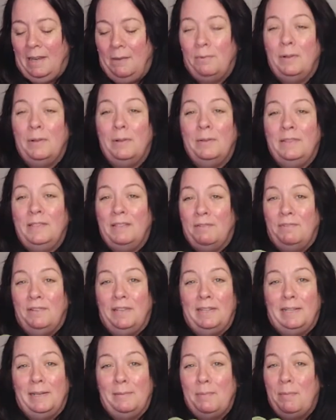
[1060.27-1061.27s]
will
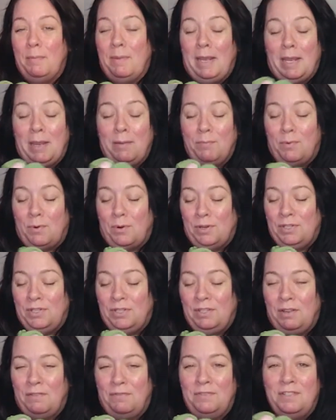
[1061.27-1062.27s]
definitely be making more
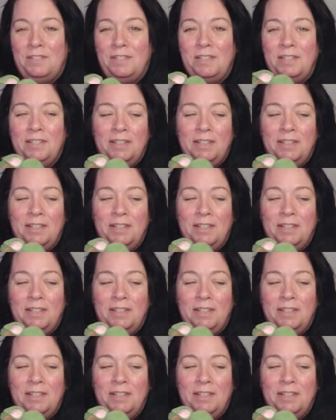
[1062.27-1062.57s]
stuffed